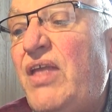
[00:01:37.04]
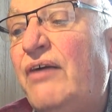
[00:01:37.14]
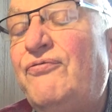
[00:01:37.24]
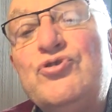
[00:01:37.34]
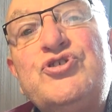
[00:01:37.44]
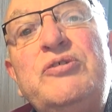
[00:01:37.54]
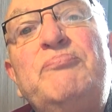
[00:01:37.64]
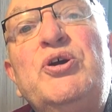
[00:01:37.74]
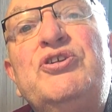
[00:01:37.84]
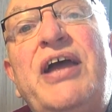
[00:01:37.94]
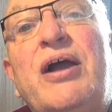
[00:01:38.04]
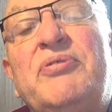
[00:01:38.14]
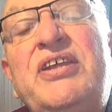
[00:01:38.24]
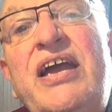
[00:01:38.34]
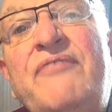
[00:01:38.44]
unfortunately it burnt down,
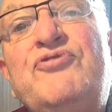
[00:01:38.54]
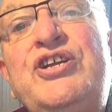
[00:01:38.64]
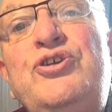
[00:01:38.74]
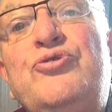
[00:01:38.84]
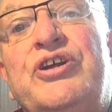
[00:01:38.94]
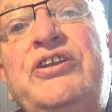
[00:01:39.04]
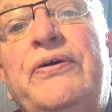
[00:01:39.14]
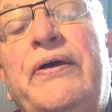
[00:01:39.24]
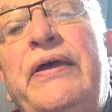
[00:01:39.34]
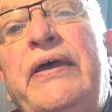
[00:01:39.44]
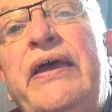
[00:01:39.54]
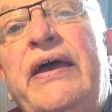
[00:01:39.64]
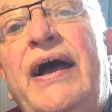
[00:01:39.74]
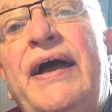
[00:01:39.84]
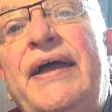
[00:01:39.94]
but they have renewed it,
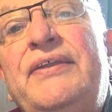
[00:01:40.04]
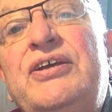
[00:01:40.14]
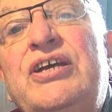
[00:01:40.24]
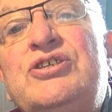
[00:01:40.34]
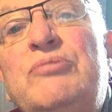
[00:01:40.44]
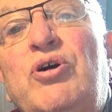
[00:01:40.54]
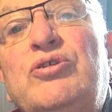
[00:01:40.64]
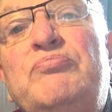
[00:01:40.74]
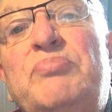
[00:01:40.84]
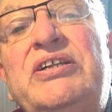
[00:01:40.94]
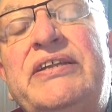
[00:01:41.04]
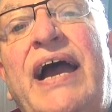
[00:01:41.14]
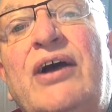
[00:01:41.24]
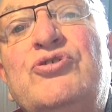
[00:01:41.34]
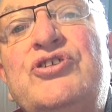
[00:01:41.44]
and it's a modern built
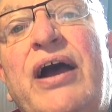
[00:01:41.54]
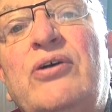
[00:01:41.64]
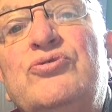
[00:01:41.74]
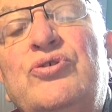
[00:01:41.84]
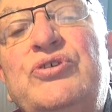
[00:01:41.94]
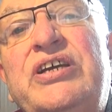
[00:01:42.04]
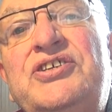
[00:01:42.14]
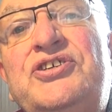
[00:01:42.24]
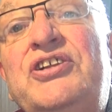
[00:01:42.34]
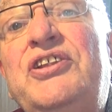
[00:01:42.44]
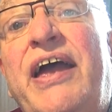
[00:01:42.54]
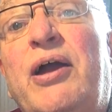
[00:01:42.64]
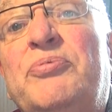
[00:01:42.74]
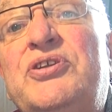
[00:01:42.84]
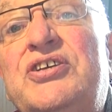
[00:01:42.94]
house now, so it's still
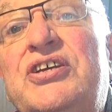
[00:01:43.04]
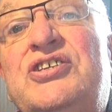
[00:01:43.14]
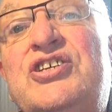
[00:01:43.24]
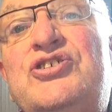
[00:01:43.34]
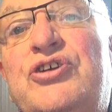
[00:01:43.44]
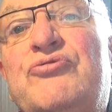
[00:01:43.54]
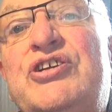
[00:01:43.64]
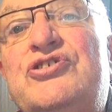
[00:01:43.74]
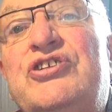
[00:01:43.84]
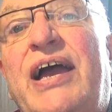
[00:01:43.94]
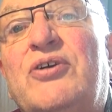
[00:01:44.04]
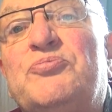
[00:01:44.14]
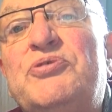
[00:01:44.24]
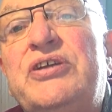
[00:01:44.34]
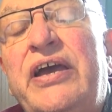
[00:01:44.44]
there, but it isn't the original house.
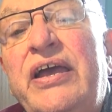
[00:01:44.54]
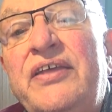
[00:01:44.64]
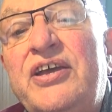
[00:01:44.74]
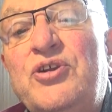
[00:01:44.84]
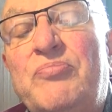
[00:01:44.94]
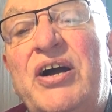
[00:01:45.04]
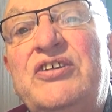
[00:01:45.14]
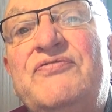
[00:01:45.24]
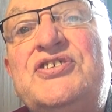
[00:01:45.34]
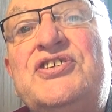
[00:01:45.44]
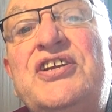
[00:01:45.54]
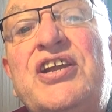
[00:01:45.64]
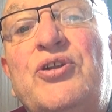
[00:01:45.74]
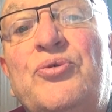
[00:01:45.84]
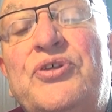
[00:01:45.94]
But they don't mind you visiting,
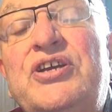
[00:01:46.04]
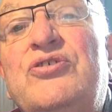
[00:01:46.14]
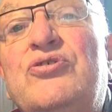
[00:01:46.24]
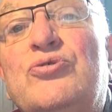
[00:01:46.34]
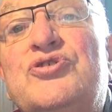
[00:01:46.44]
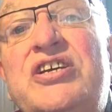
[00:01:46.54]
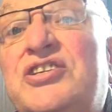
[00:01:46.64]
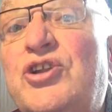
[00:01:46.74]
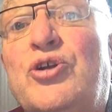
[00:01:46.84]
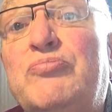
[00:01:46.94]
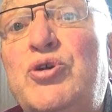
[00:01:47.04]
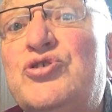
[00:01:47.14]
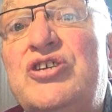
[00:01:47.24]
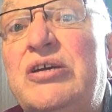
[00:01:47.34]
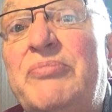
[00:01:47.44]
I don't think. You go and see. It's not a
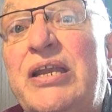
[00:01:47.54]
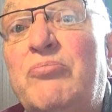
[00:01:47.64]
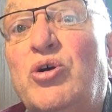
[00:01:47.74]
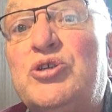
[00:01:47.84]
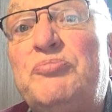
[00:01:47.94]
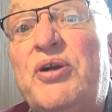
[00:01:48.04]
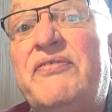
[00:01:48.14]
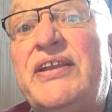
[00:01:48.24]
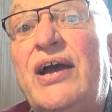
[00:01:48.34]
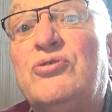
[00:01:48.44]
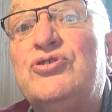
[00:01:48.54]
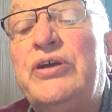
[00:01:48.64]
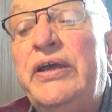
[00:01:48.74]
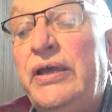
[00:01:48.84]
museum anymore, it's a private house,